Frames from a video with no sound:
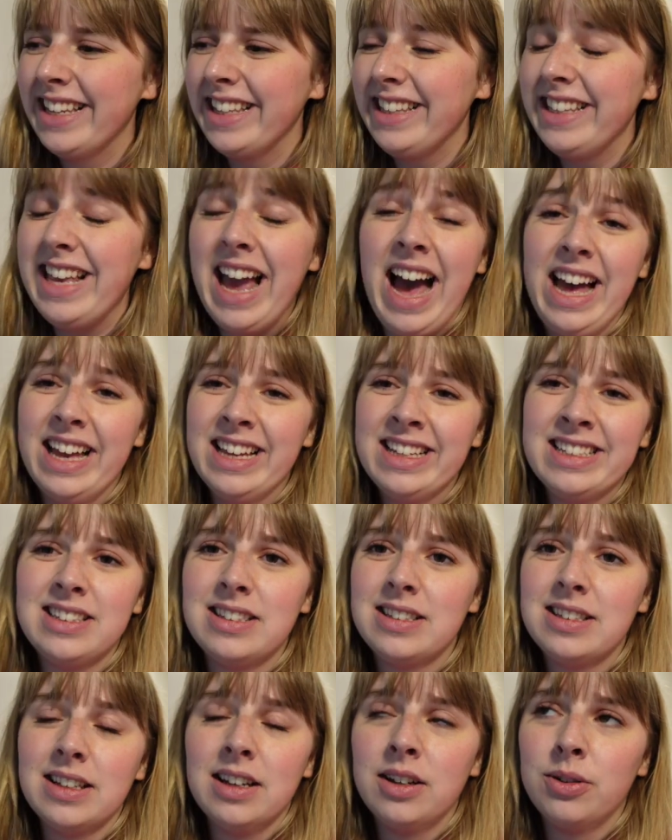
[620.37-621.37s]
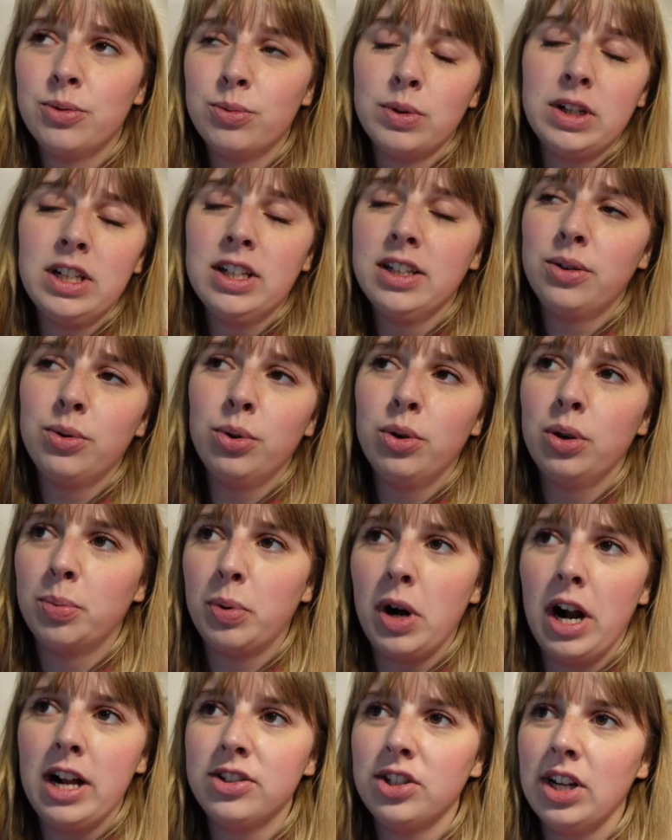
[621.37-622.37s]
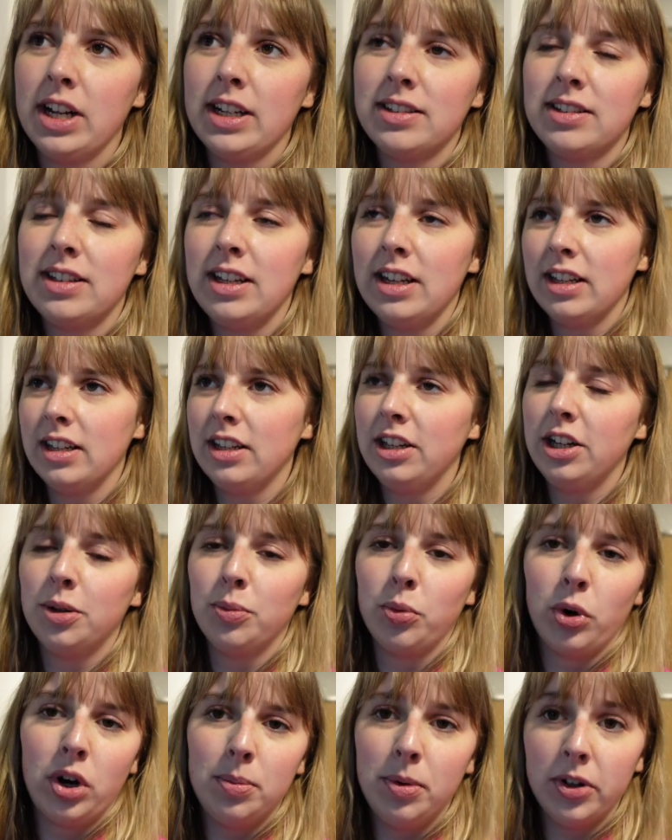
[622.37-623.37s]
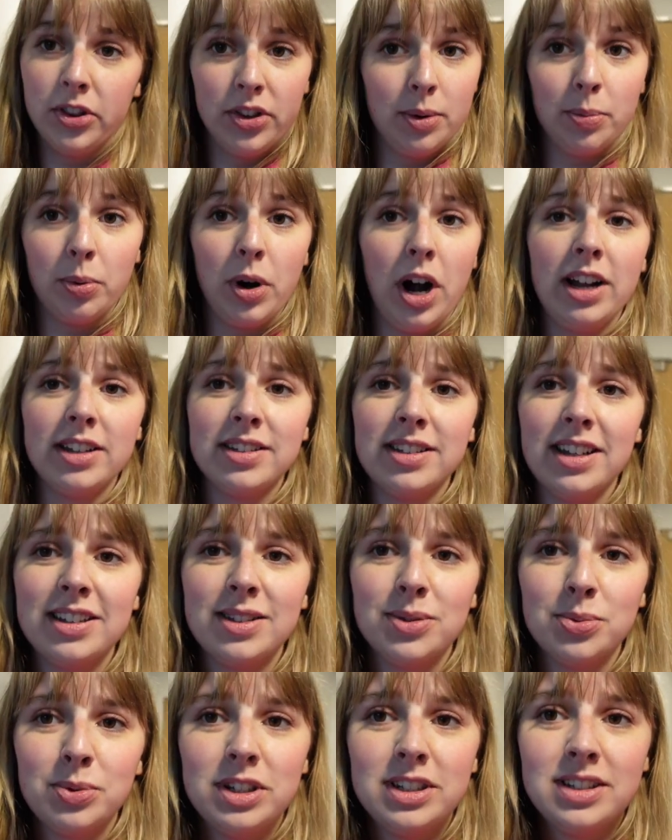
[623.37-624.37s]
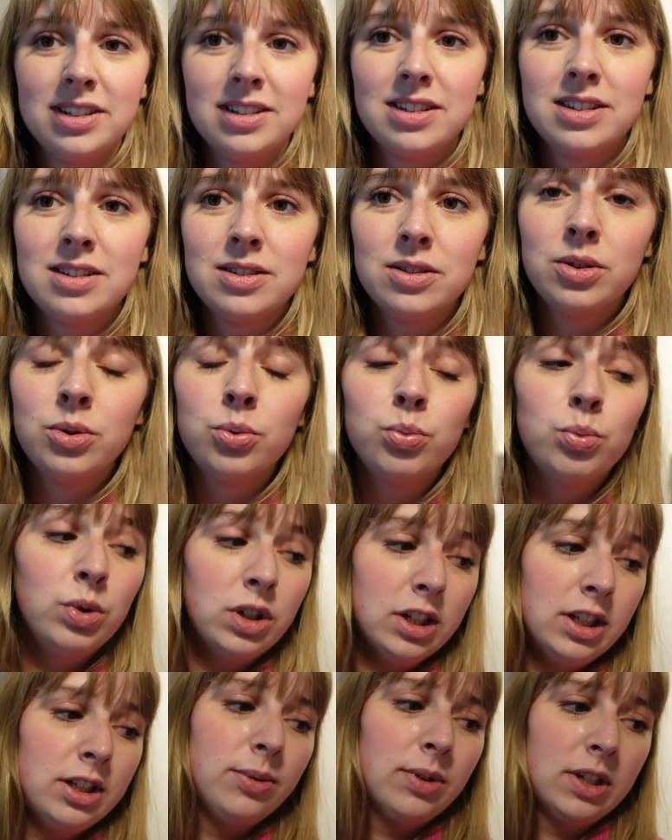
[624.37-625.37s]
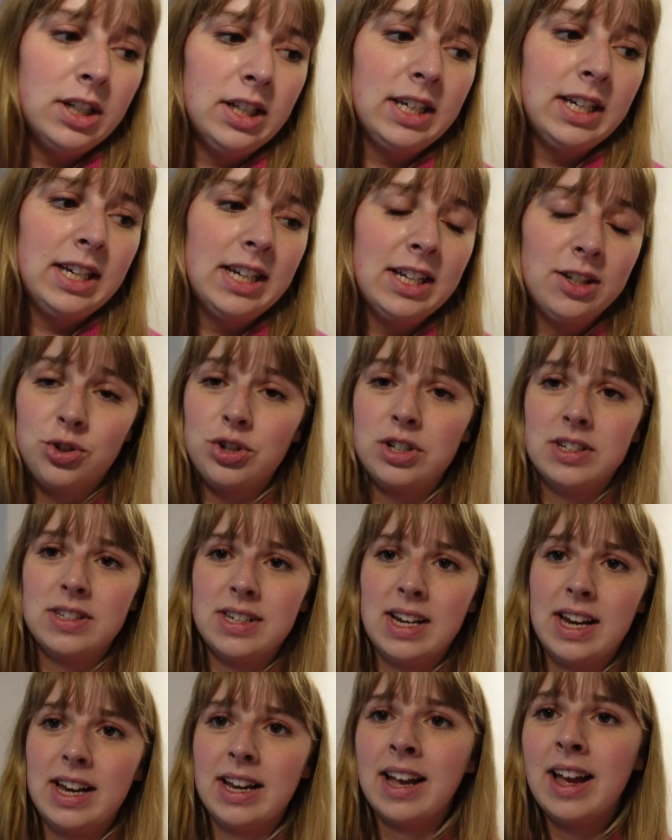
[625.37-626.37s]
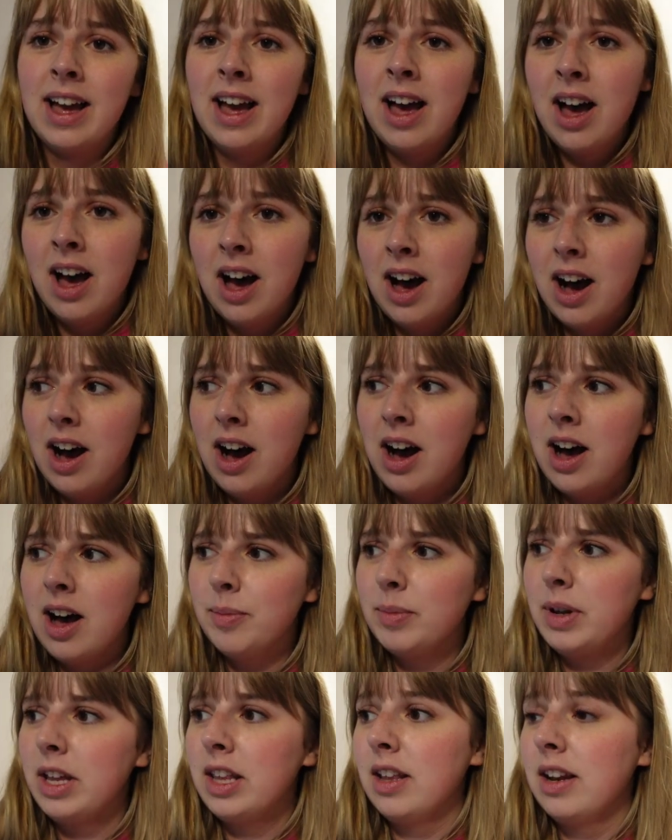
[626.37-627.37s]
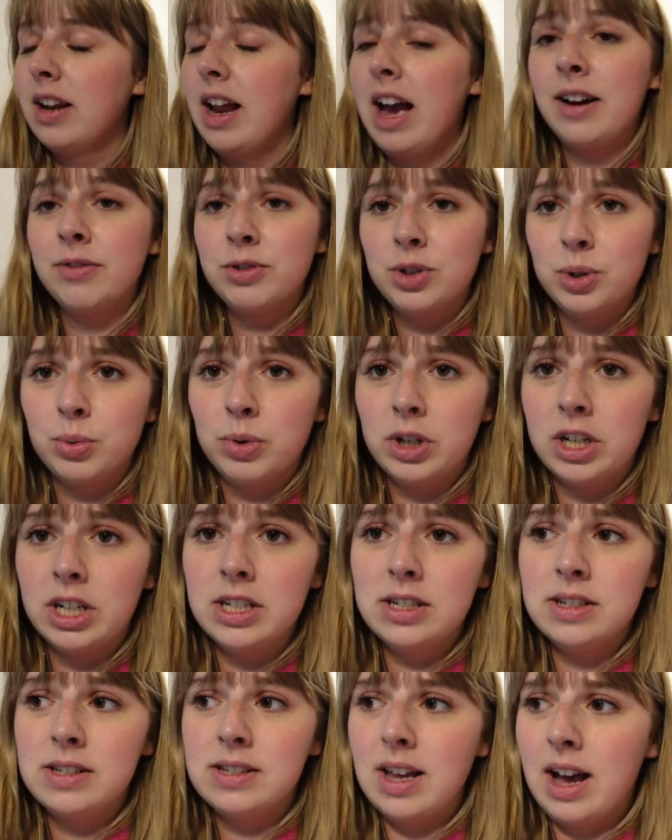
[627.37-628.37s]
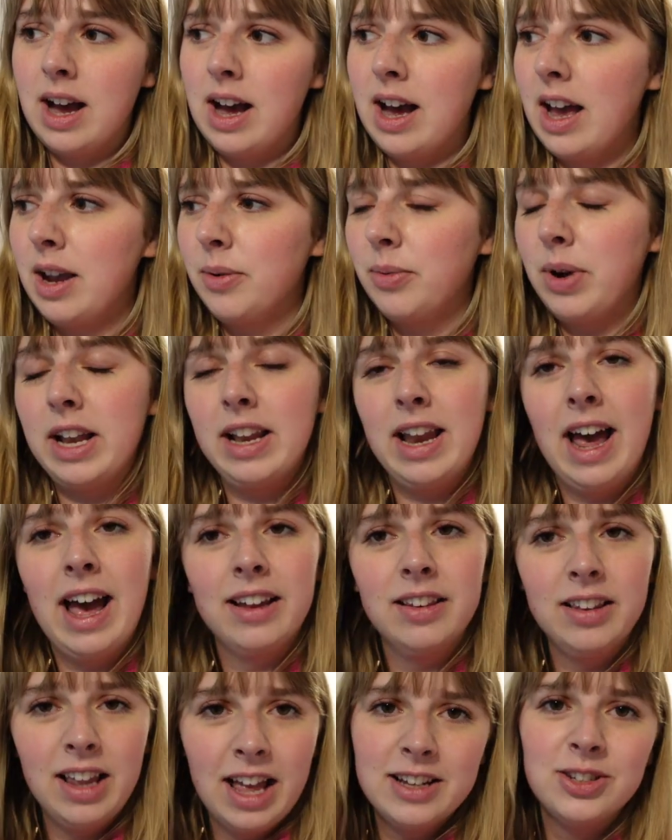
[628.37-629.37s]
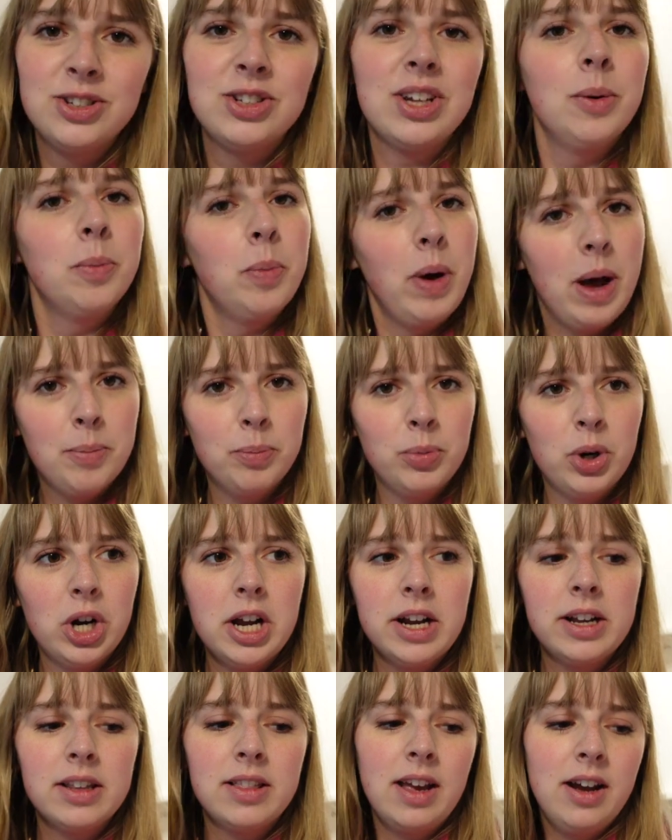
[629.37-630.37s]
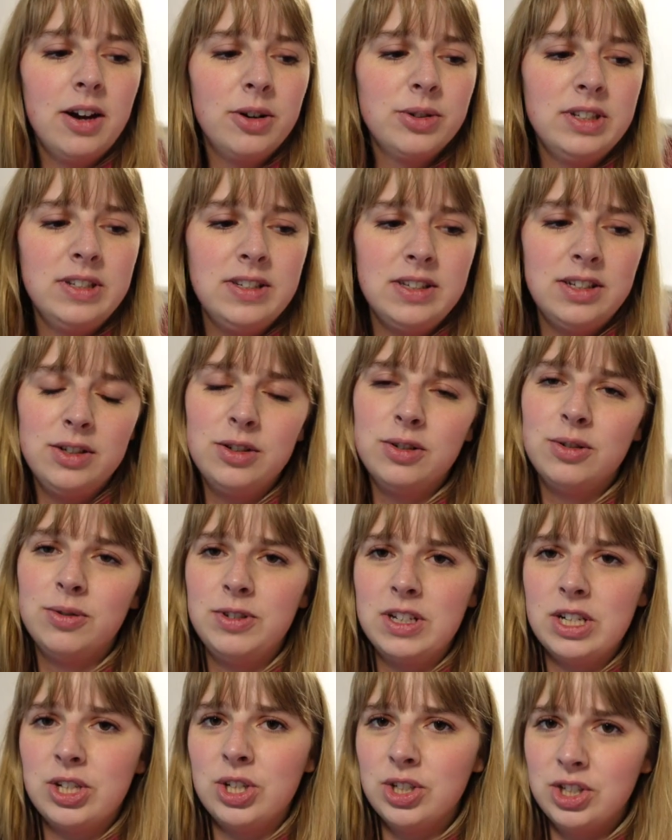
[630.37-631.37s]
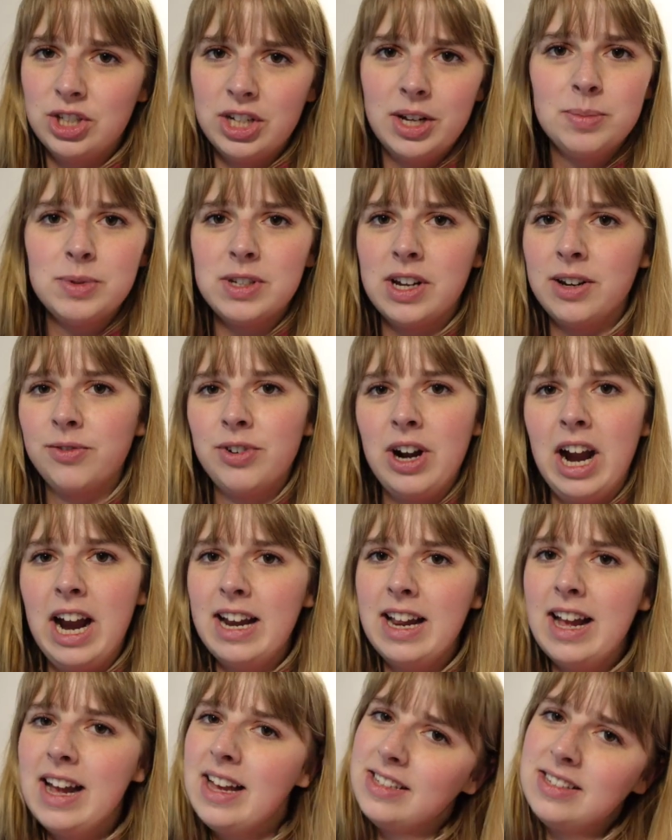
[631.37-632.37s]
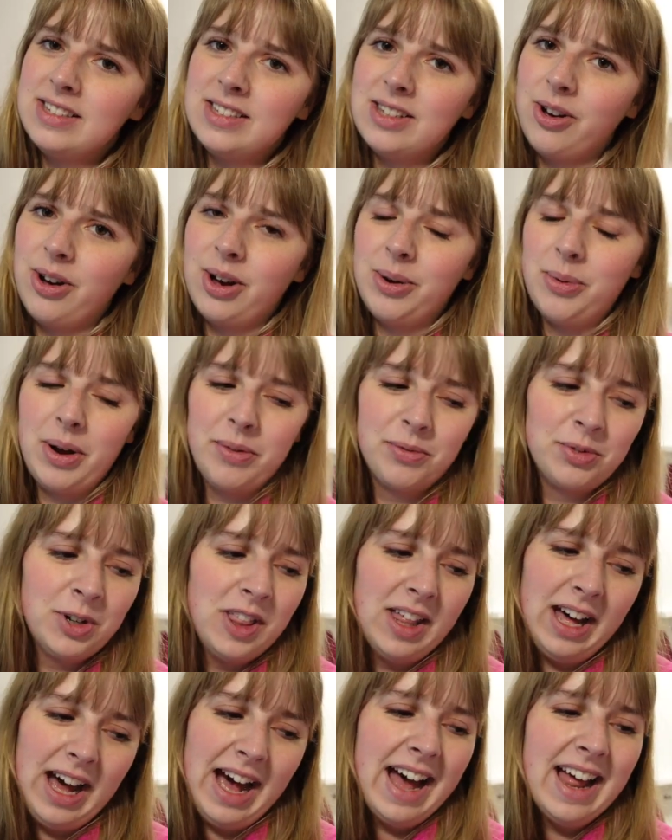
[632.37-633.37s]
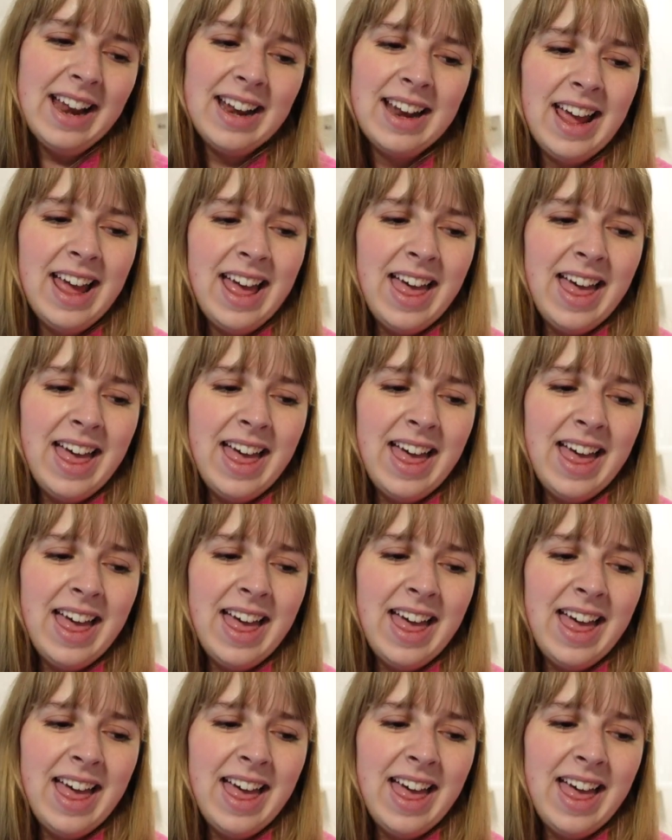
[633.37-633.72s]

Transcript: Yeah, it's a really cool project. Getting to hear more about their process was really, really interesting. And then afterwards I went and had lunch at Pembroke. They always do fish and chips on Fridays, so I went for that.